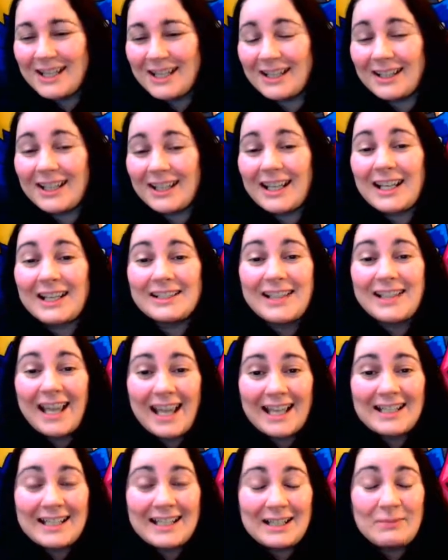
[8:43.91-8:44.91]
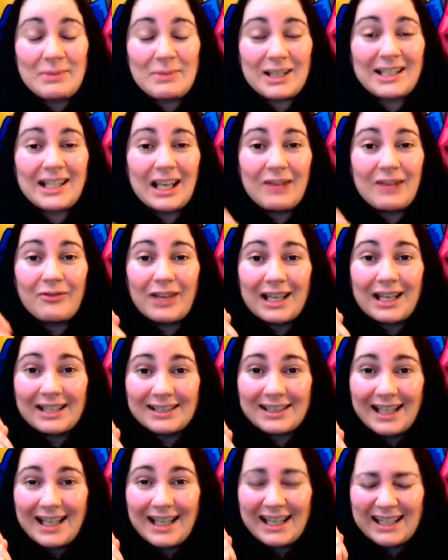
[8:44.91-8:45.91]
The thing is, editing a PDF
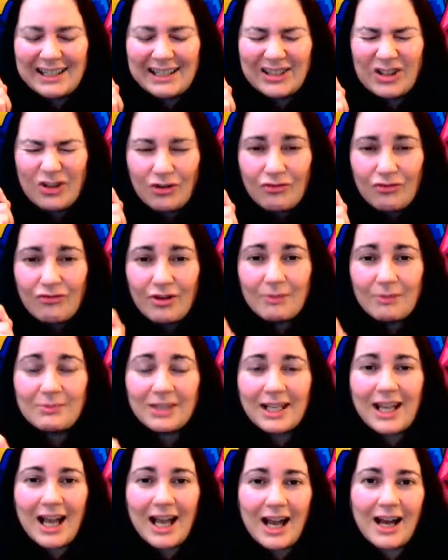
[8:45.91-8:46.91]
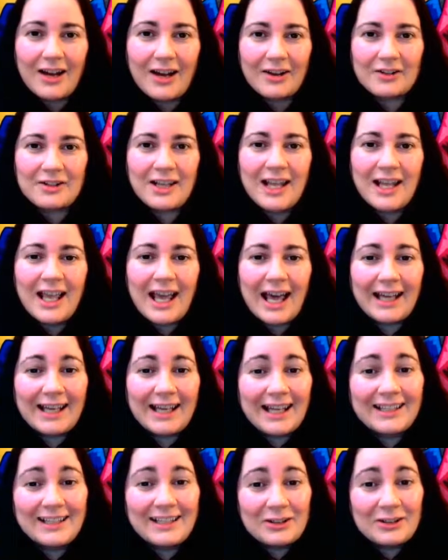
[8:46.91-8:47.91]
is extremely hard, and
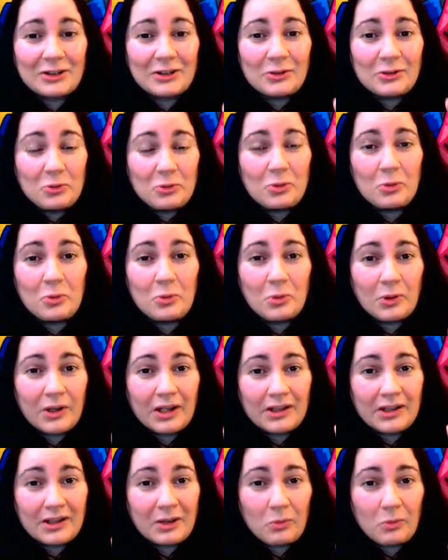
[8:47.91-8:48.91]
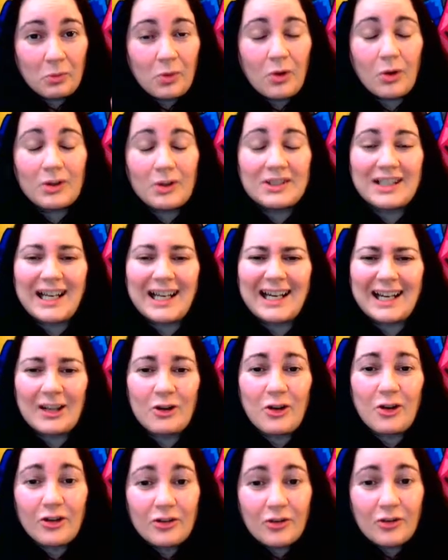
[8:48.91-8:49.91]
I didn't know that it was, and I
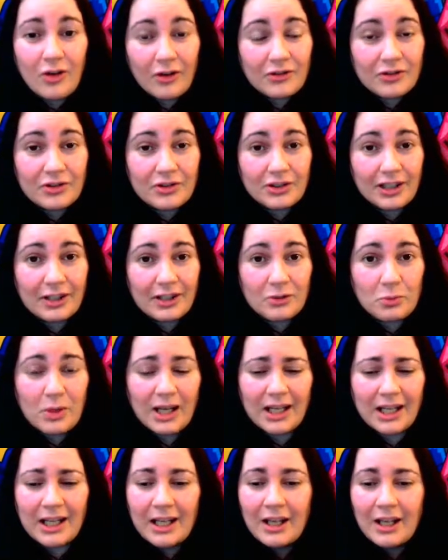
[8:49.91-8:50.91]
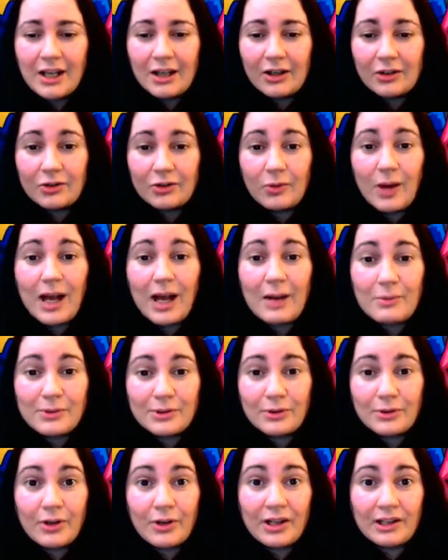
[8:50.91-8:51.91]
could not understand why, because what I
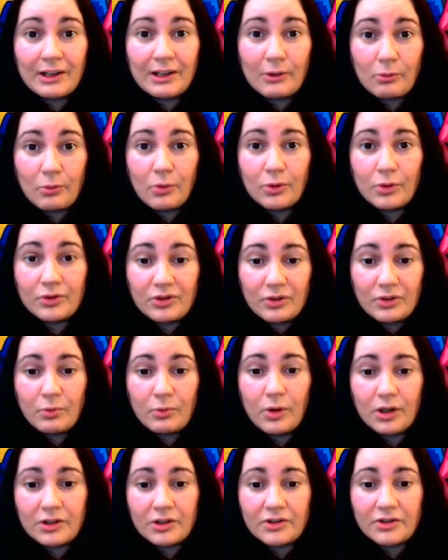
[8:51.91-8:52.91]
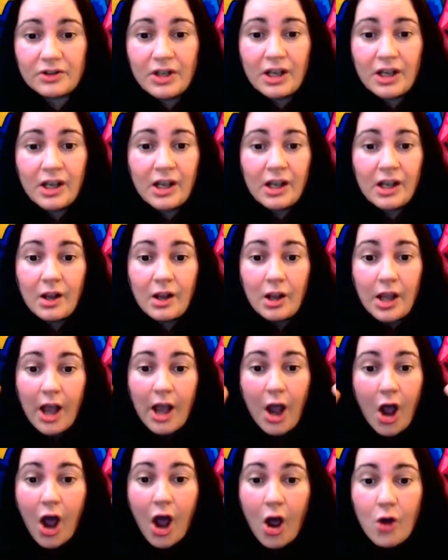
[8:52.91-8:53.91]
was looking at was the words.
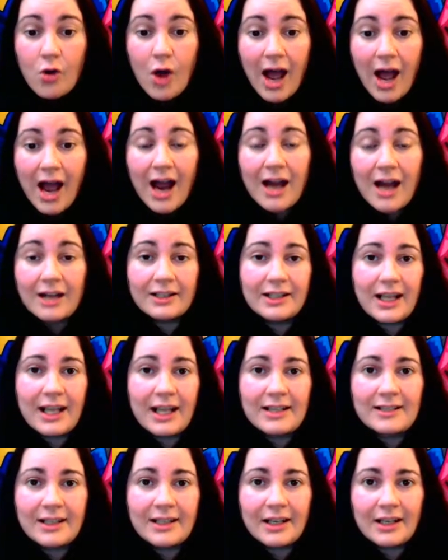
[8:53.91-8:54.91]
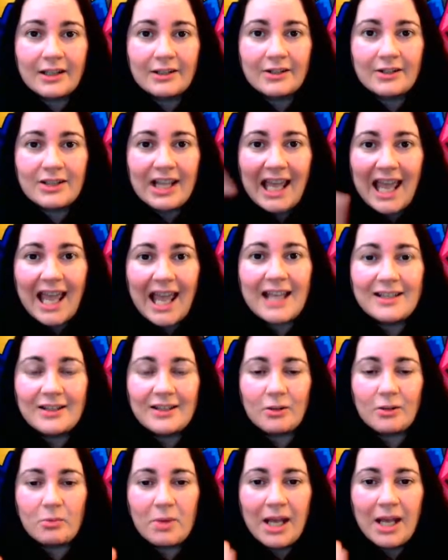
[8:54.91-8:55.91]
Now, how hard is it to
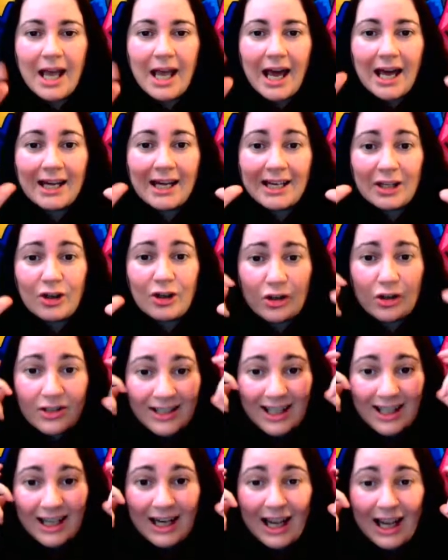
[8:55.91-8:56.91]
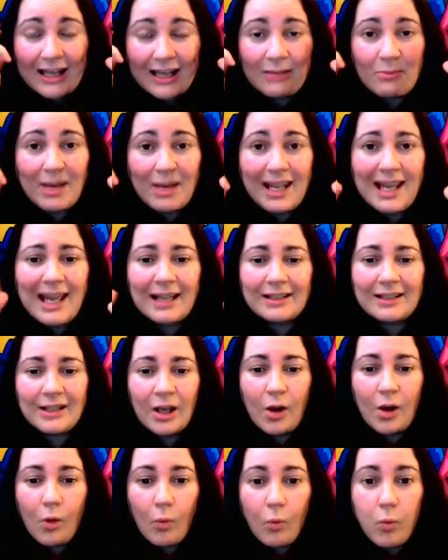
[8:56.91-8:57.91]
edit them? And I couldn't get it into my head
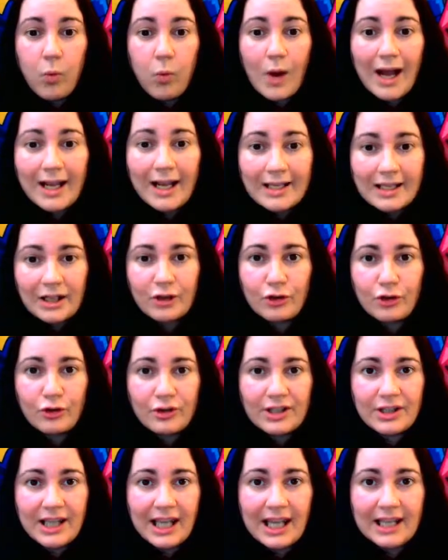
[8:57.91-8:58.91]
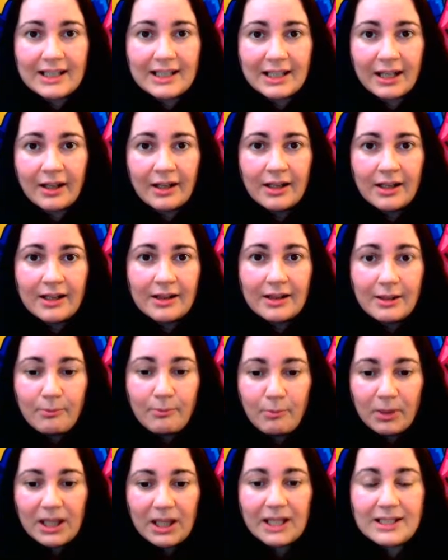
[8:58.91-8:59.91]
why I couldn't edit the
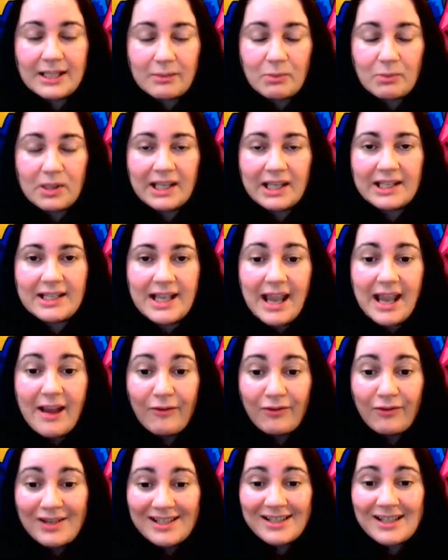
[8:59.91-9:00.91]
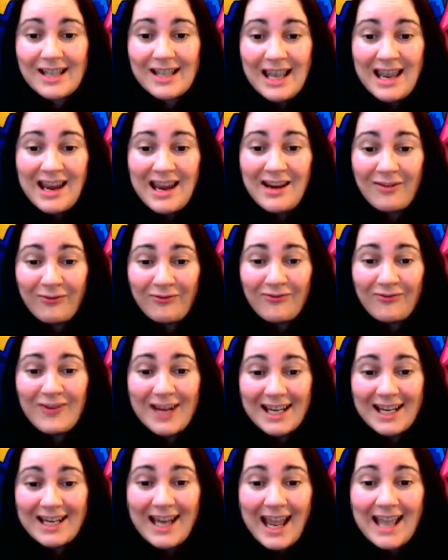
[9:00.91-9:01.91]
bloody PDF. It's there,
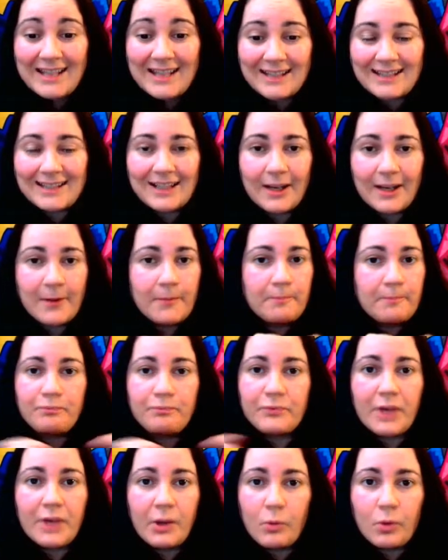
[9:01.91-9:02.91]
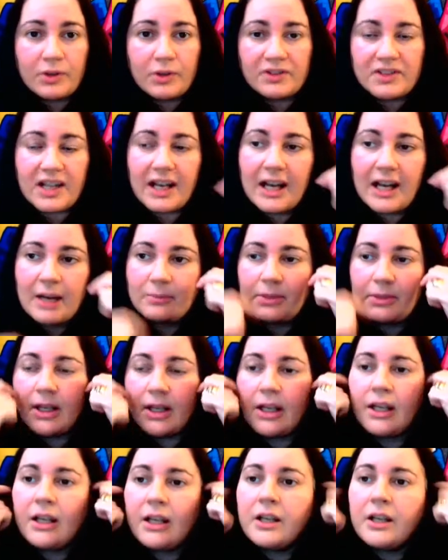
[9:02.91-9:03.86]
fucking edit it. It wasn't happening.